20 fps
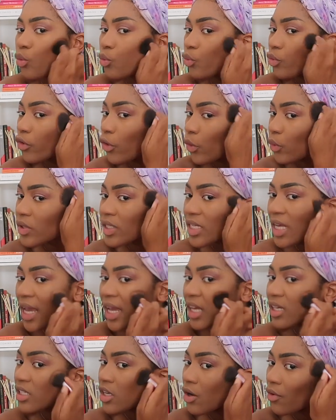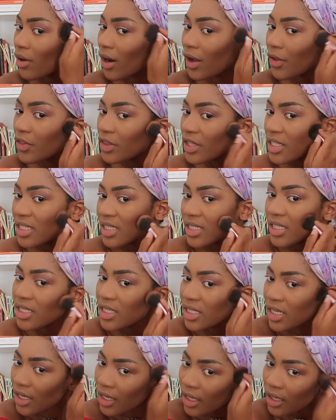rotate around the
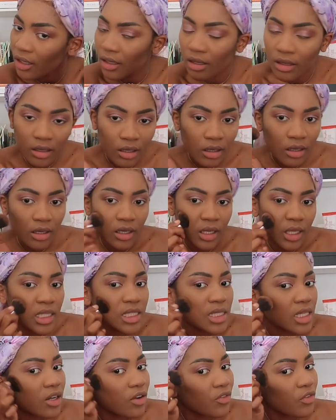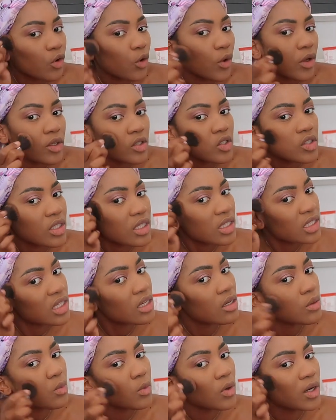city instead of going to the
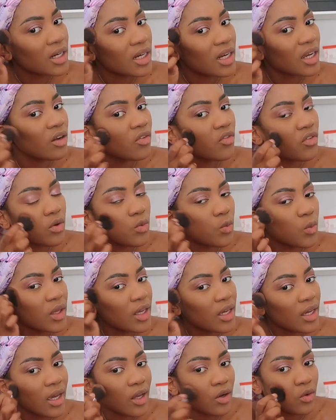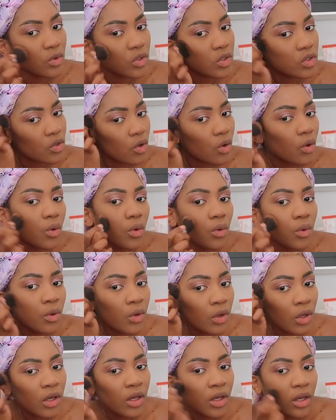same one every weekend or so.
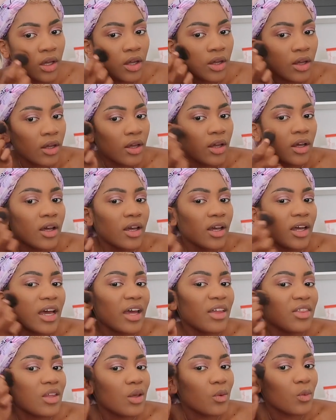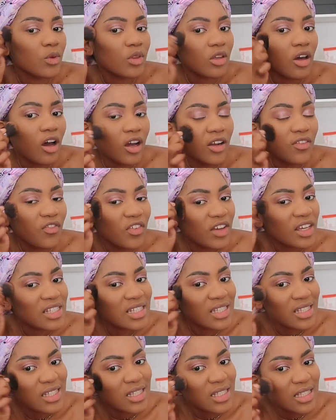And then with art
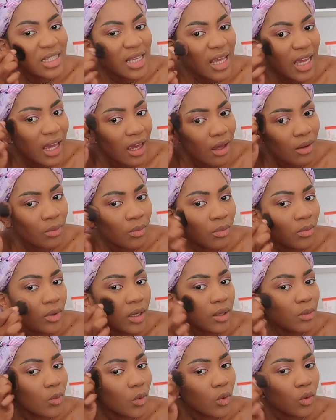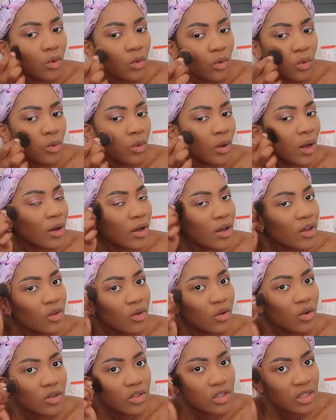fairs, it's the same. How can you
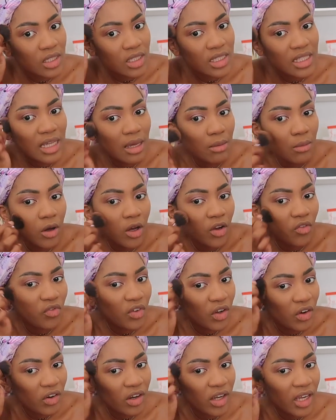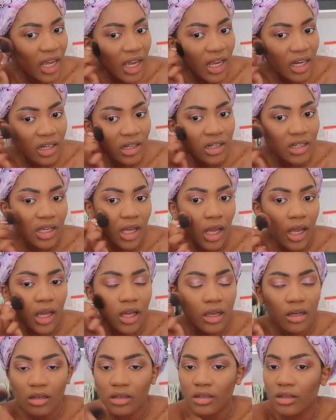go to the same art fair again and
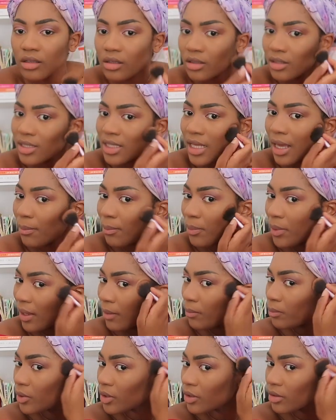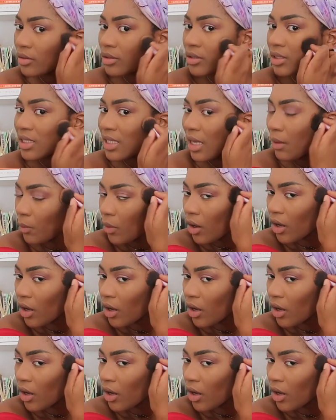again? Same people, same